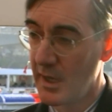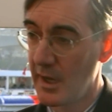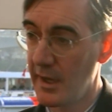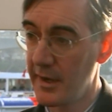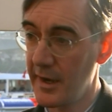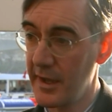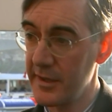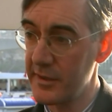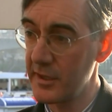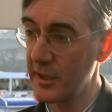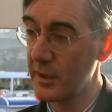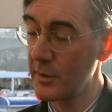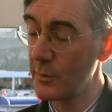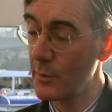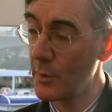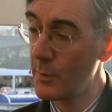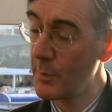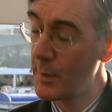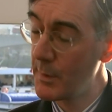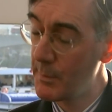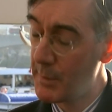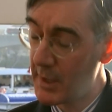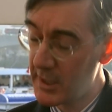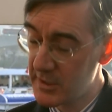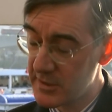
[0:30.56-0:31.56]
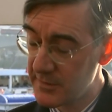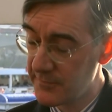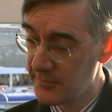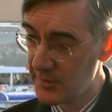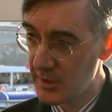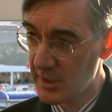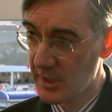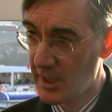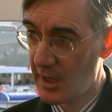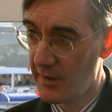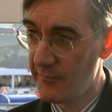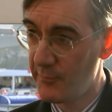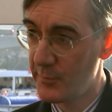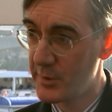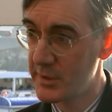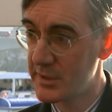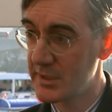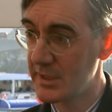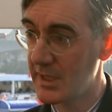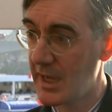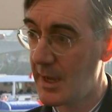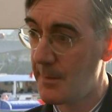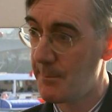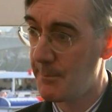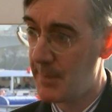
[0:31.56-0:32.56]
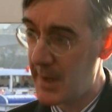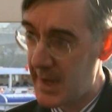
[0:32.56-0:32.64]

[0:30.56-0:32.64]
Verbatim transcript: And I think it would be better for the government to get